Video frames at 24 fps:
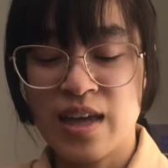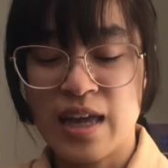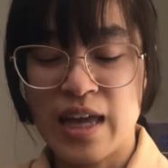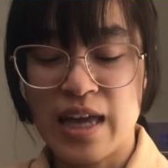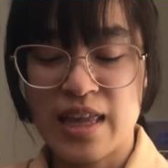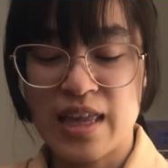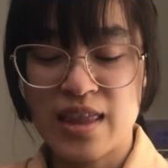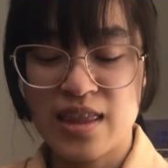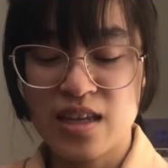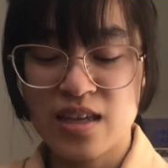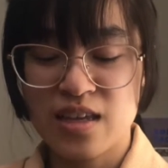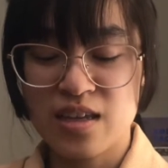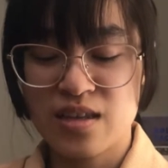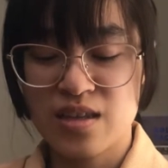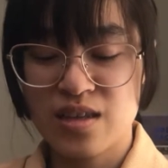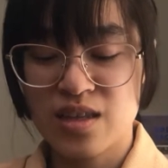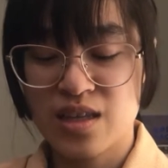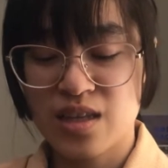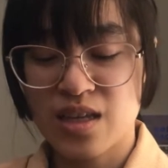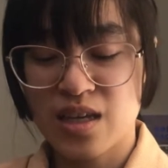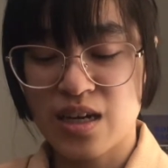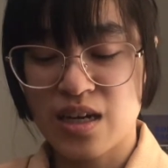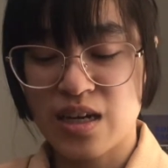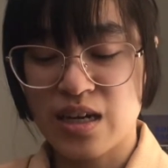And
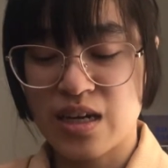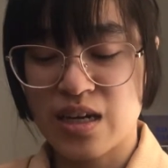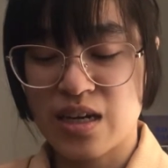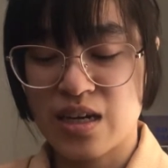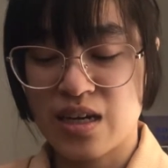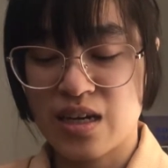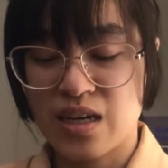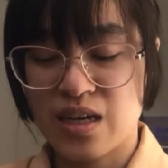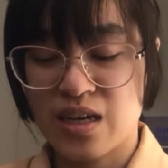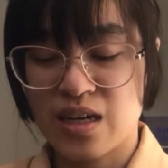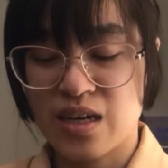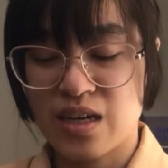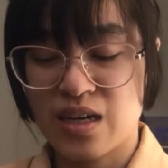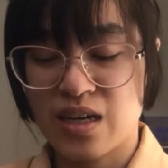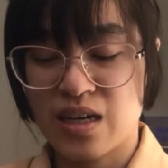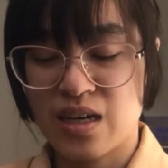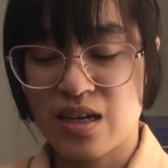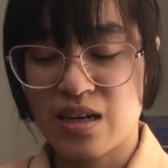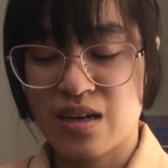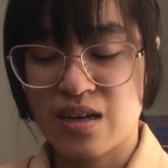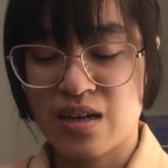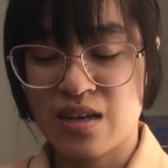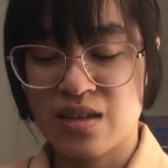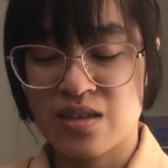then
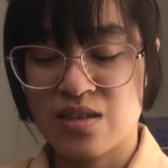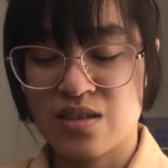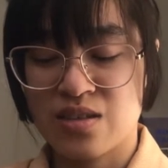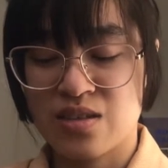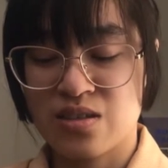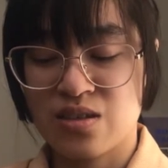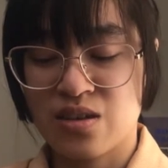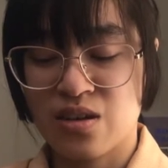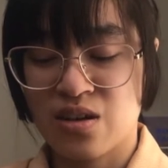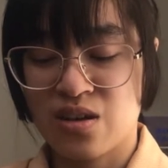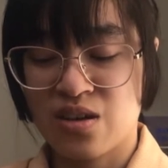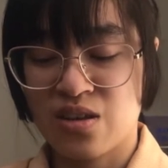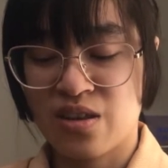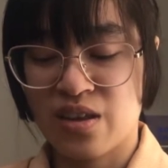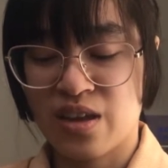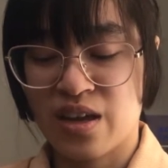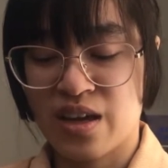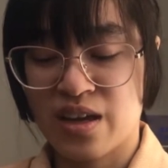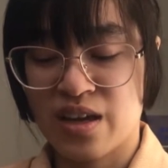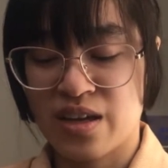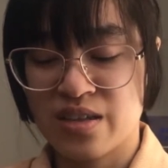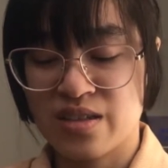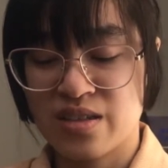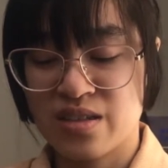I saw
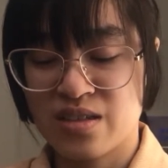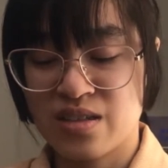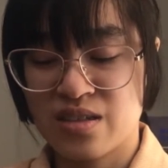that